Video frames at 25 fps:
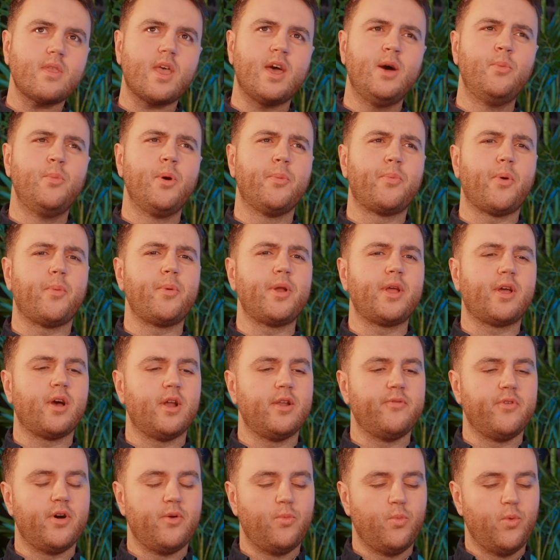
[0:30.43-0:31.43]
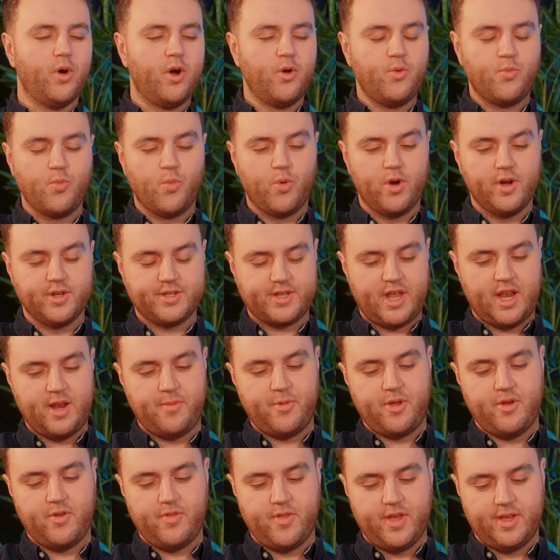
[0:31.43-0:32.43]
And we're probably kind of our own worst
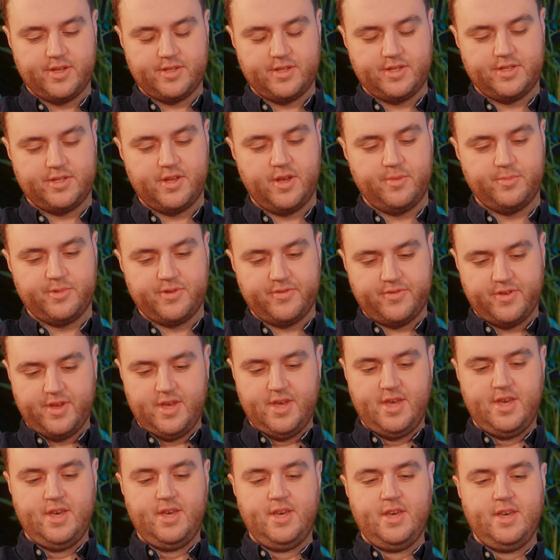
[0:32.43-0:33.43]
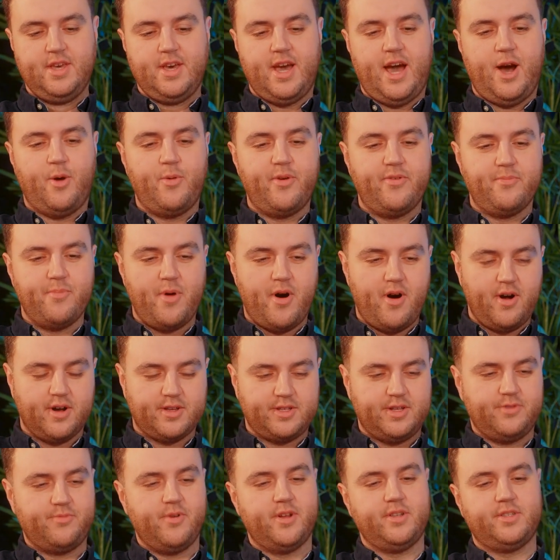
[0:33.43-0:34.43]
enemy on this in terms of how we've
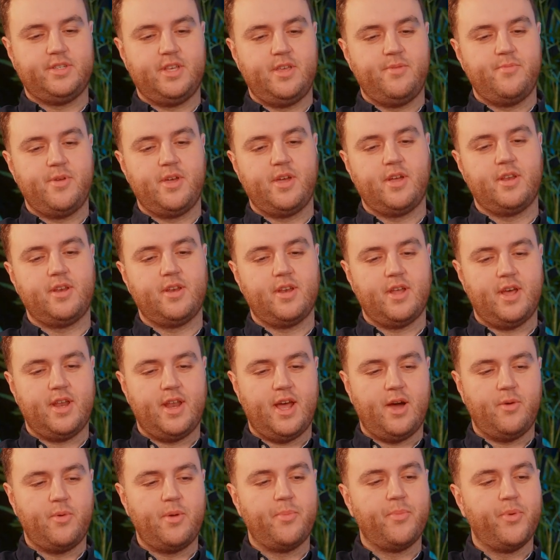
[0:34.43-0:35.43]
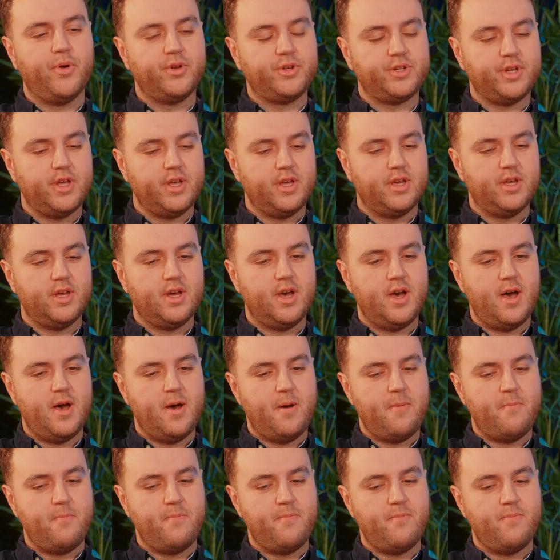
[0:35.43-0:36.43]
marketed red teaming and how we push it.
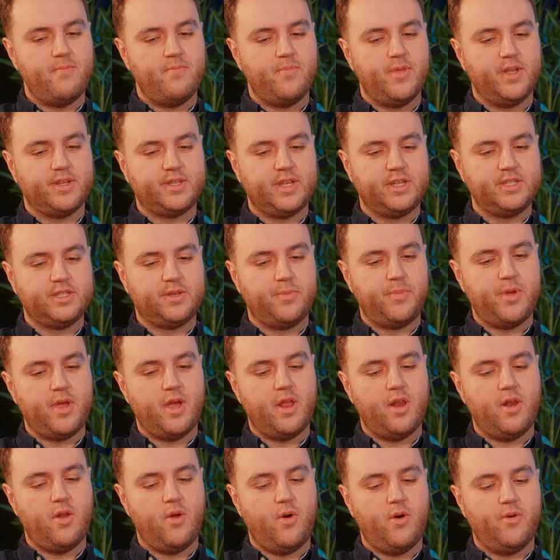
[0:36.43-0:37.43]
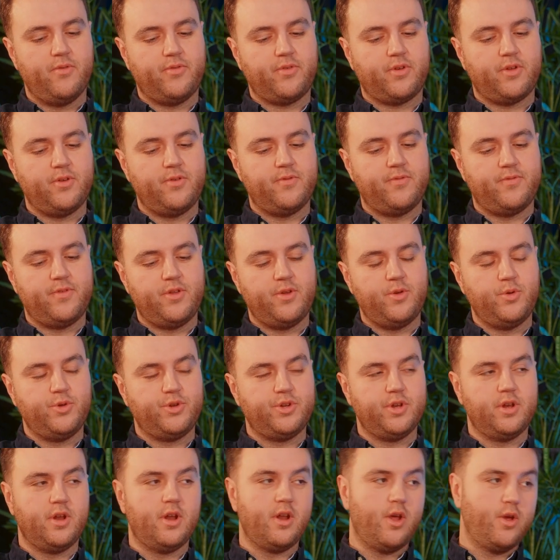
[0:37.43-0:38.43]
There tends to be a lot of
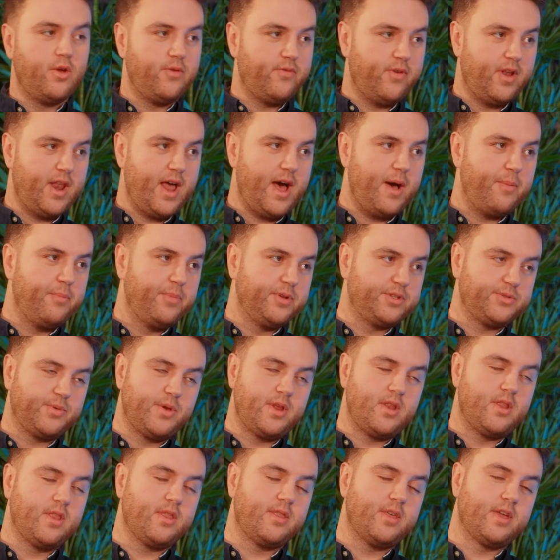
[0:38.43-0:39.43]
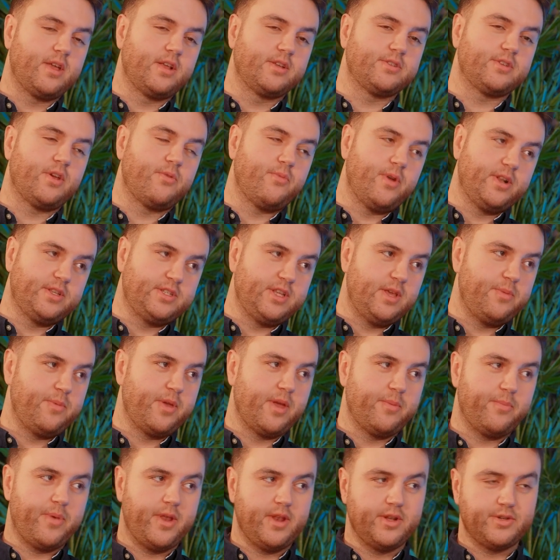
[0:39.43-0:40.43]
confusion and overlap between things like red
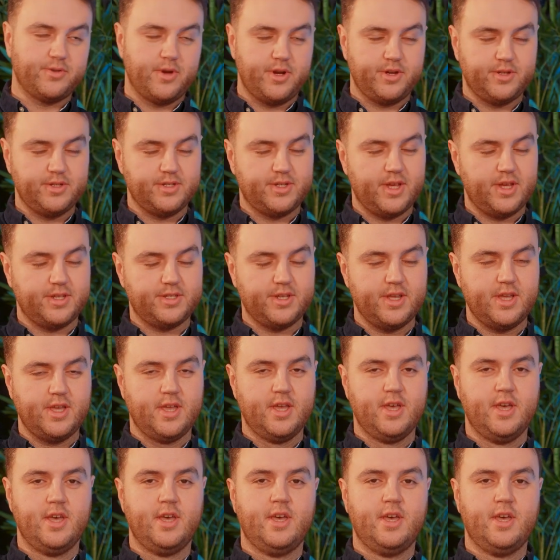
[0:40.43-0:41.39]
teaming and penetration testing.